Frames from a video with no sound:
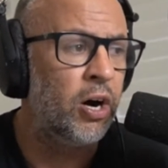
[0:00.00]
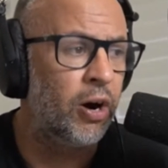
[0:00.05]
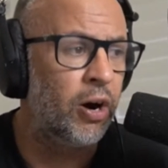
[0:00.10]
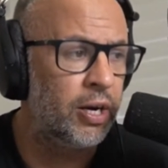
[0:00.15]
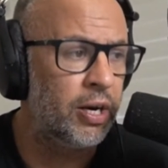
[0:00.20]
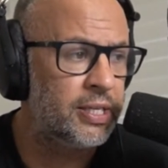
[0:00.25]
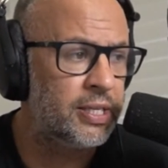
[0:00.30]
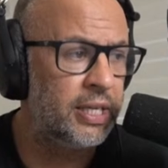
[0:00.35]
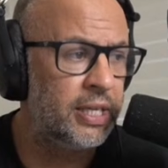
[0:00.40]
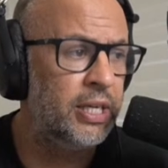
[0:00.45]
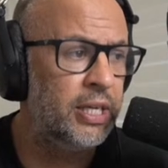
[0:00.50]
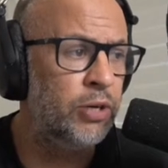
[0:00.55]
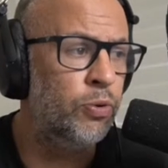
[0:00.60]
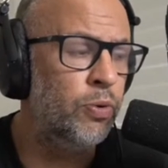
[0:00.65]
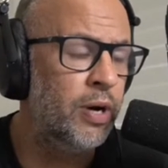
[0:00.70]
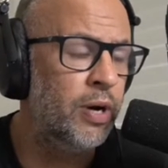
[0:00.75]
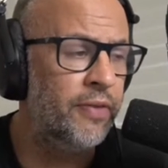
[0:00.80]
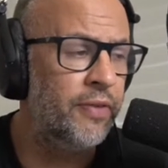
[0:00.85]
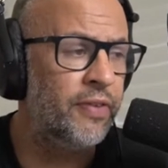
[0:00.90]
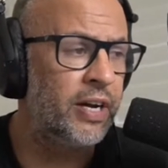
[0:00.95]
I see
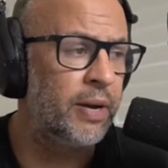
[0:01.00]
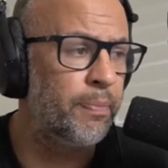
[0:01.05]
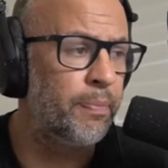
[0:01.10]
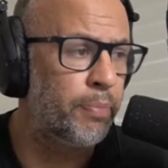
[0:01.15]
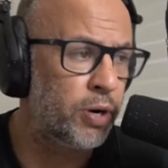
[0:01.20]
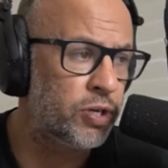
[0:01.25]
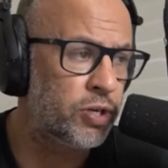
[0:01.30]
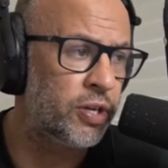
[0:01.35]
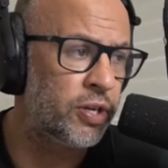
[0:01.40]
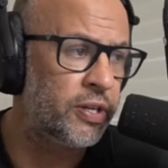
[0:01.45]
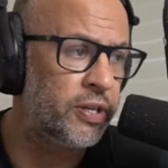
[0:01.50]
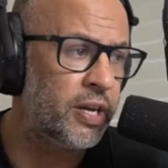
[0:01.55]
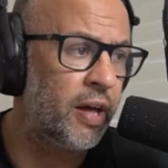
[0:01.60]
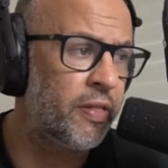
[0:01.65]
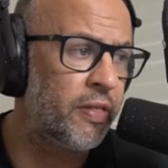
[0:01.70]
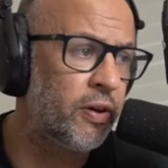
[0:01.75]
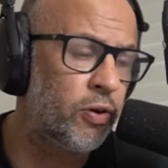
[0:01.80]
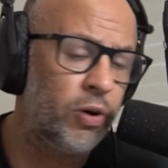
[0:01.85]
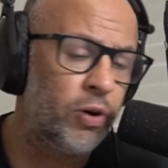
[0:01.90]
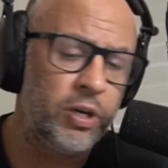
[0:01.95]
whoever can pressure the
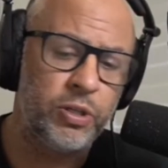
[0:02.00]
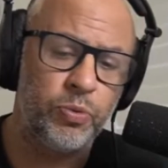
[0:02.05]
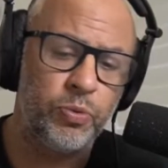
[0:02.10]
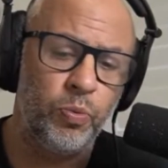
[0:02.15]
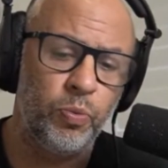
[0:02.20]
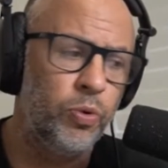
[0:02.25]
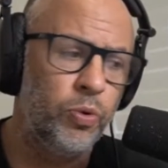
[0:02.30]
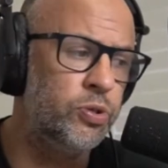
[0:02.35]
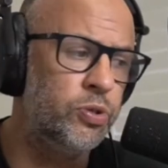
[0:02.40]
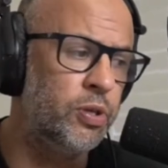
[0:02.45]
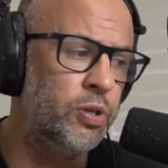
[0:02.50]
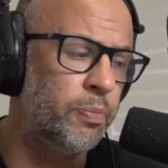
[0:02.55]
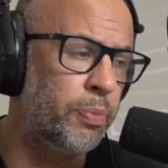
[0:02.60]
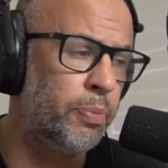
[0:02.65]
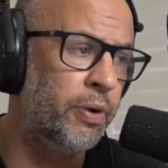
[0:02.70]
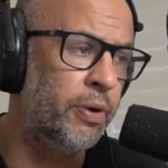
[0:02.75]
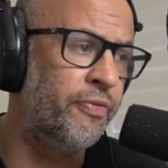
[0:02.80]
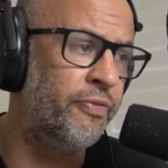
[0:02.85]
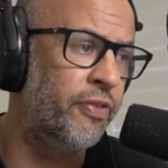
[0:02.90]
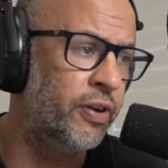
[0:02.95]
other guy towards the
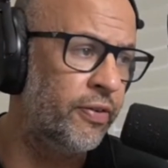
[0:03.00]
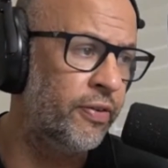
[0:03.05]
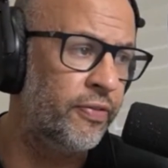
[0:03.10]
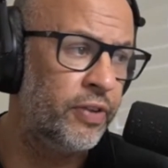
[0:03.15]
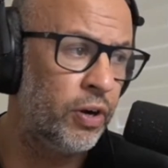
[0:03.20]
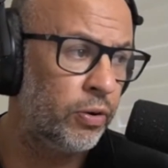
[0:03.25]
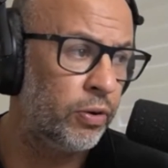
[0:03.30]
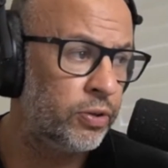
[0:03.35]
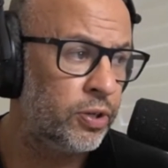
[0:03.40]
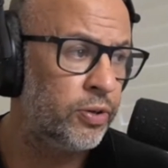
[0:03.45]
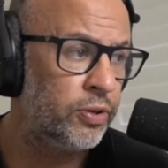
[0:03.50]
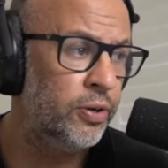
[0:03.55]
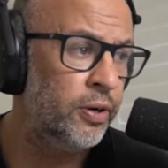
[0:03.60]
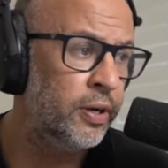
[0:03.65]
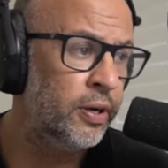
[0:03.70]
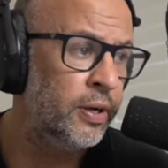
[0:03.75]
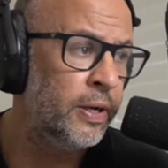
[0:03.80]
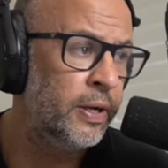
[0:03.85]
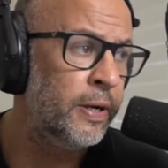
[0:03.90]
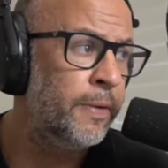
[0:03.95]
periphery of the
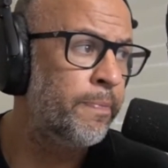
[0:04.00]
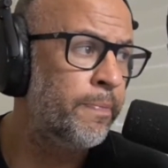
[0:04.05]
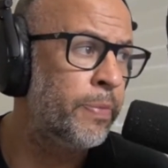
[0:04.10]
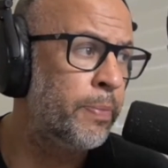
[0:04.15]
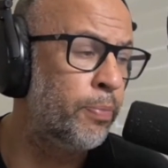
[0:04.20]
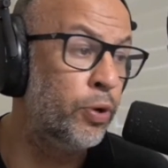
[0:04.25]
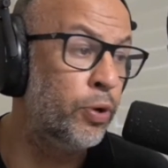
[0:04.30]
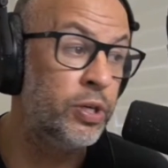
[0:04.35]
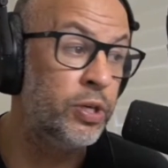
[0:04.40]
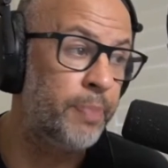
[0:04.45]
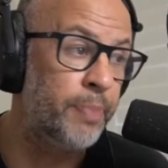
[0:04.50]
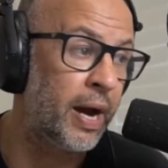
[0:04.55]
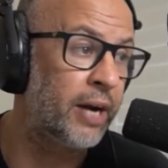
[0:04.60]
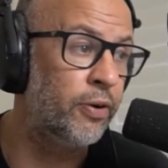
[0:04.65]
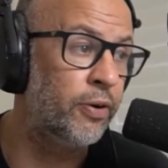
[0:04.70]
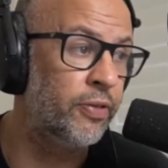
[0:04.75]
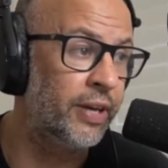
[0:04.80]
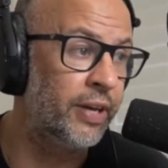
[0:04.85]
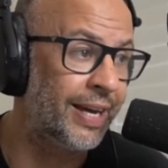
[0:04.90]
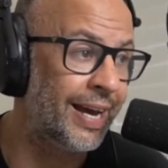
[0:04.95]
octagon, put his
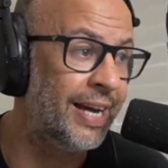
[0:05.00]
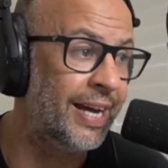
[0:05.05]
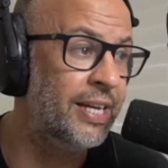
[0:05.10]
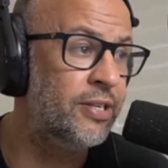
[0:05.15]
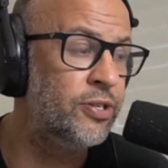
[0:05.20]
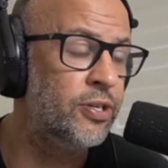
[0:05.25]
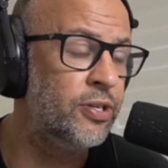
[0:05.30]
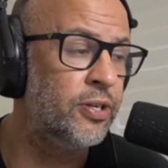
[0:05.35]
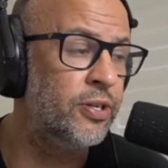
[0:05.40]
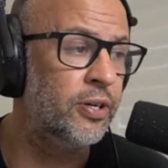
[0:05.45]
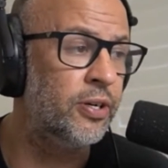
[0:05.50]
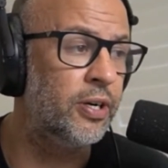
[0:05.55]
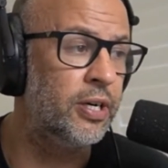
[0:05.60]
back on the cage.